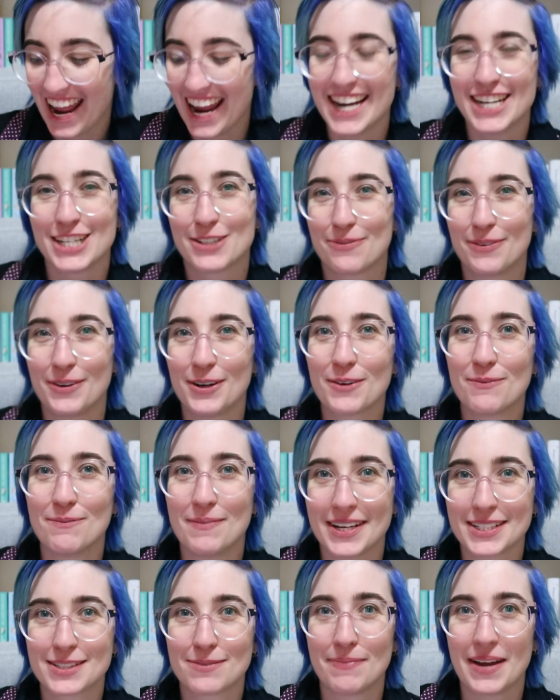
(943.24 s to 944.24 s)
Each book
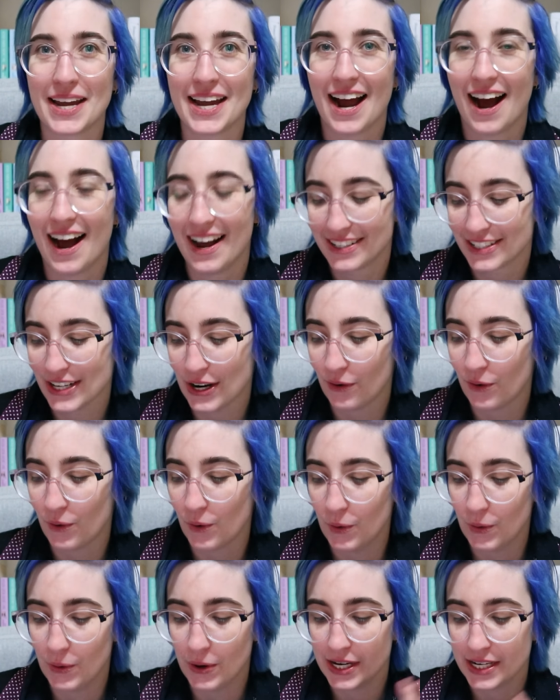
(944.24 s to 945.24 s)
must be under
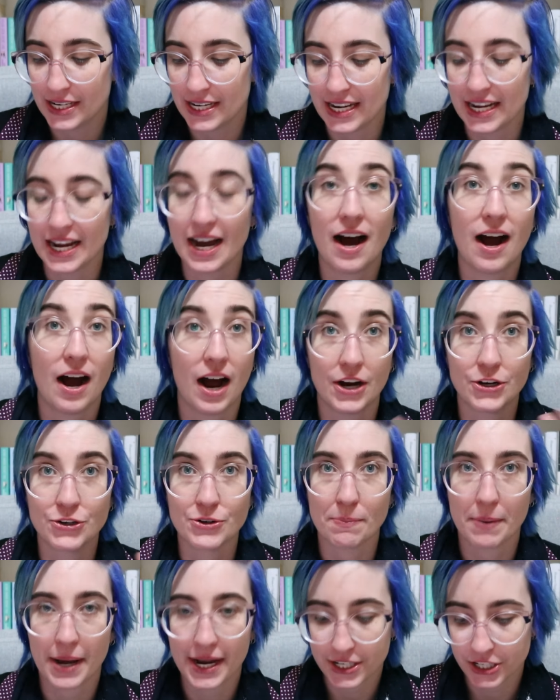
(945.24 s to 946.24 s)
or near
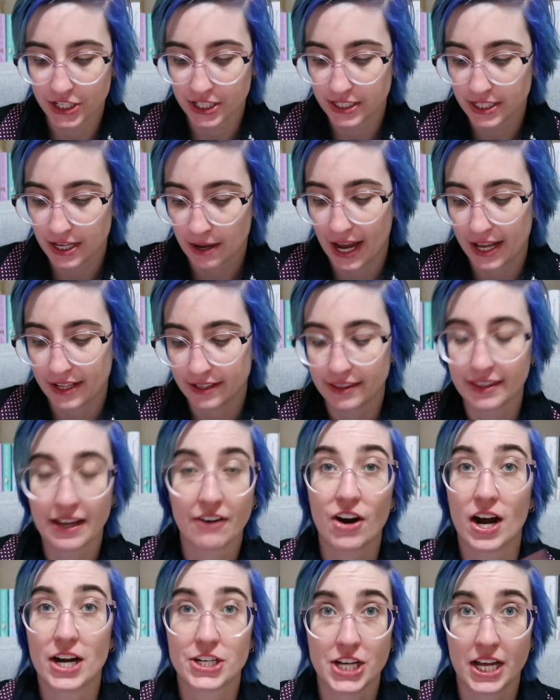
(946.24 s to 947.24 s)
100 pages, and
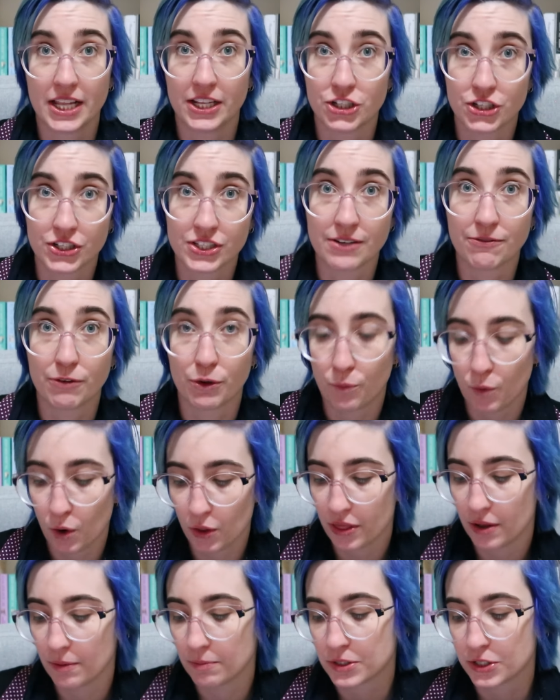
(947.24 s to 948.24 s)
there are challenges if you
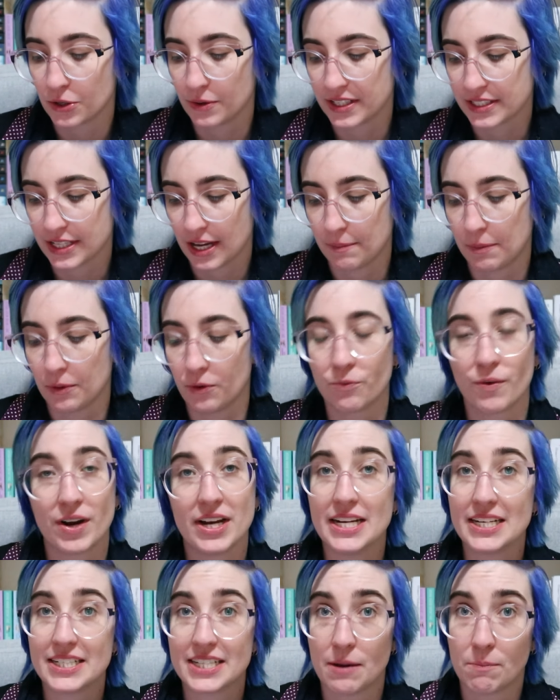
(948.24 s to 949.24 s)
want them. So example,
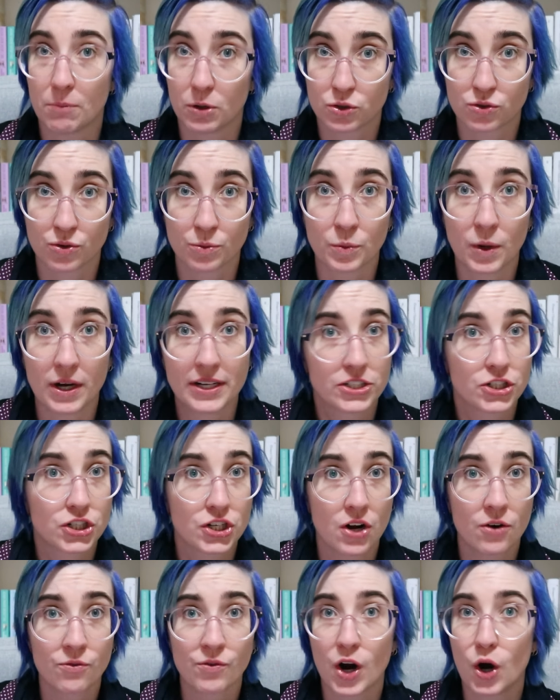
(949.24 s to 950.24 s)
reading 10 books from one
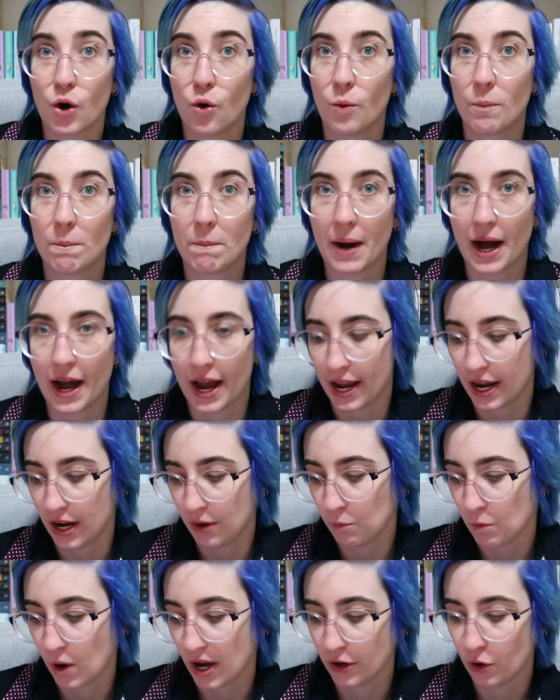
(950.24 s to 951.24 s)
genre or
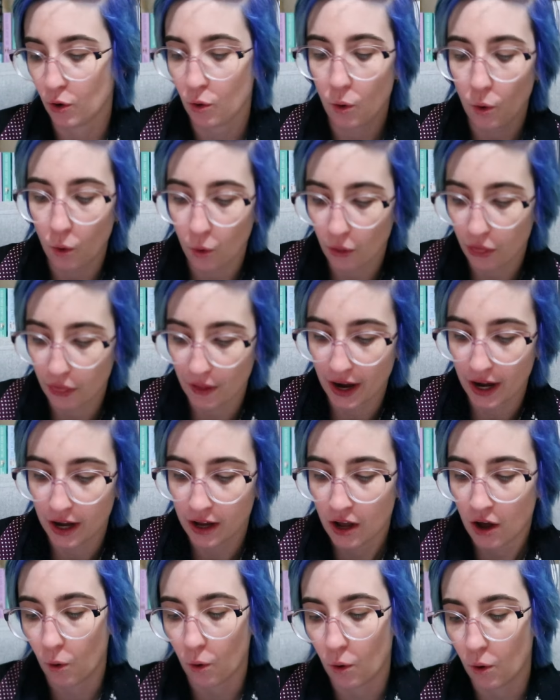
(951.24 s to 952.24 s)
by one author,
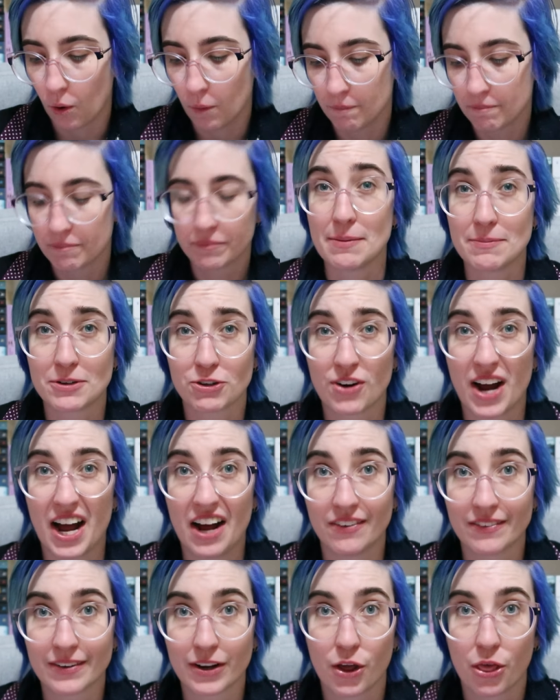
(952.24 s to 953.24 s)
or themed
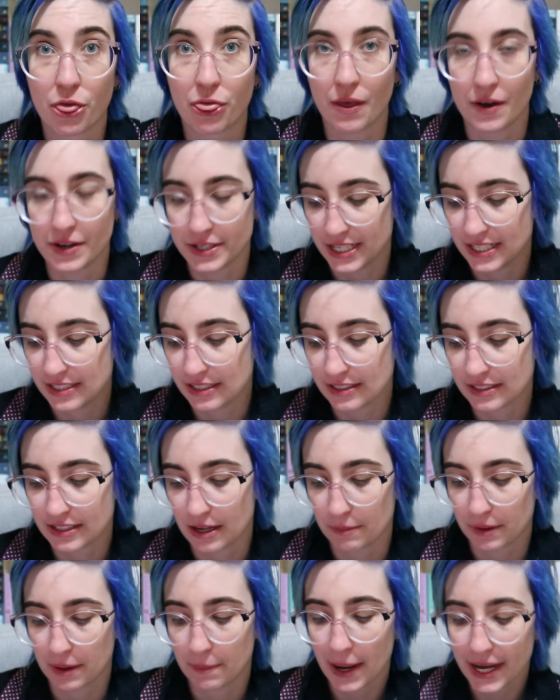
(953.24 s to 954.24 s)
around 30s in
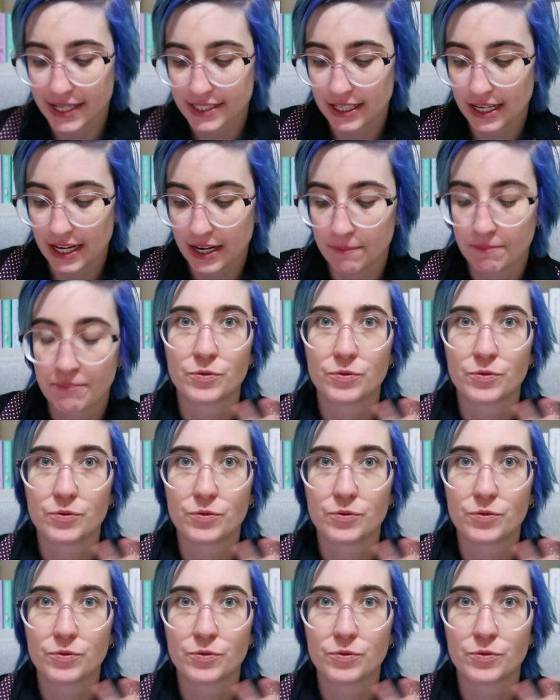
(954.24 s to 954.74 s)
some capacity.